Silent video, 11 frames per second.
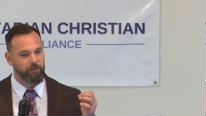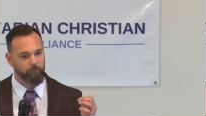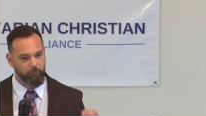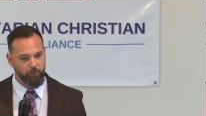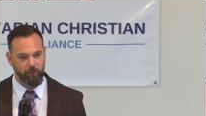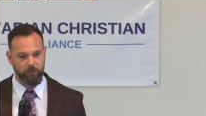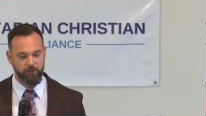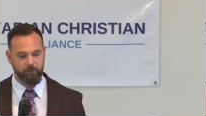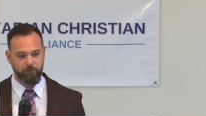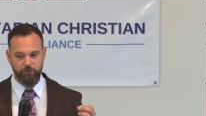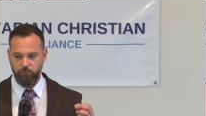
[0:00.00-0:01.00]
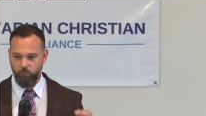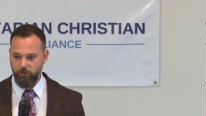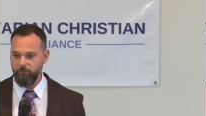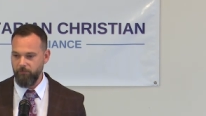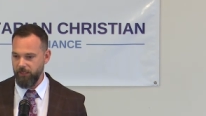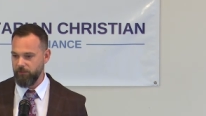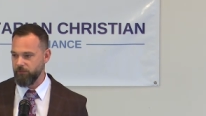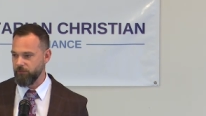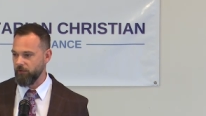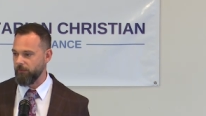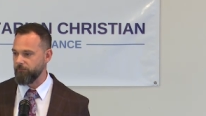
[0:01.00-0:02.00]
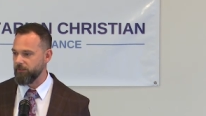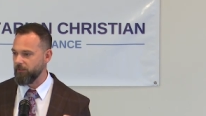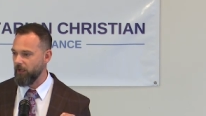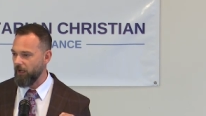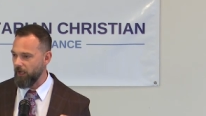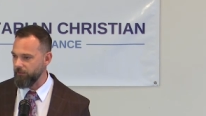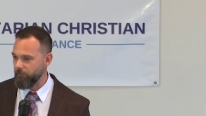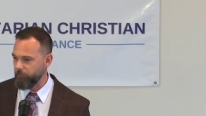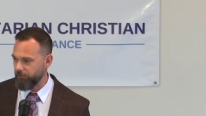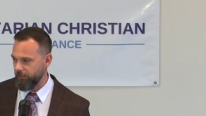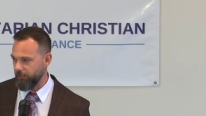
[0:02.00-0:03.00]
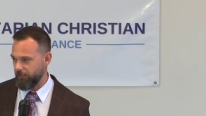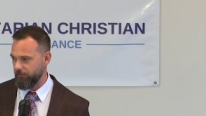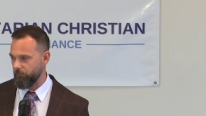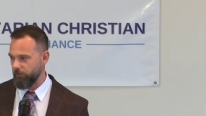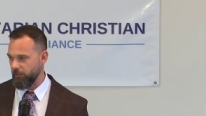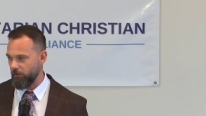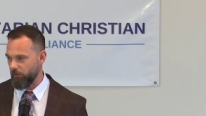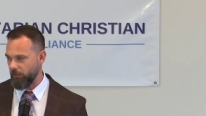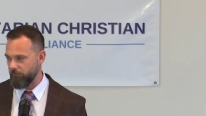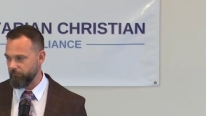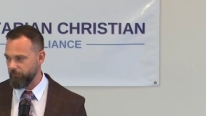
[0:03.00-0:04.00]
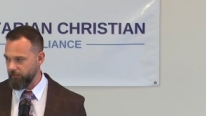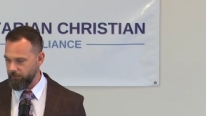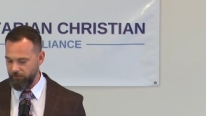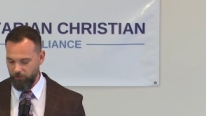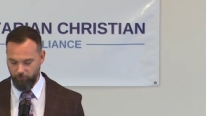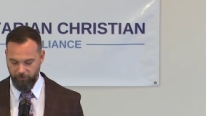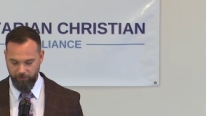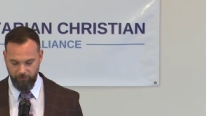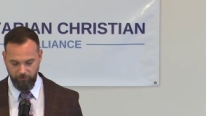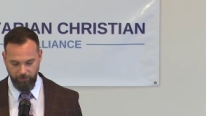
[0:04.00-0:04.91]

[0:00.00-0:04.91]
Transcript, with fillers: book, there's one manuscript on the planet that we know of, written in the Armenian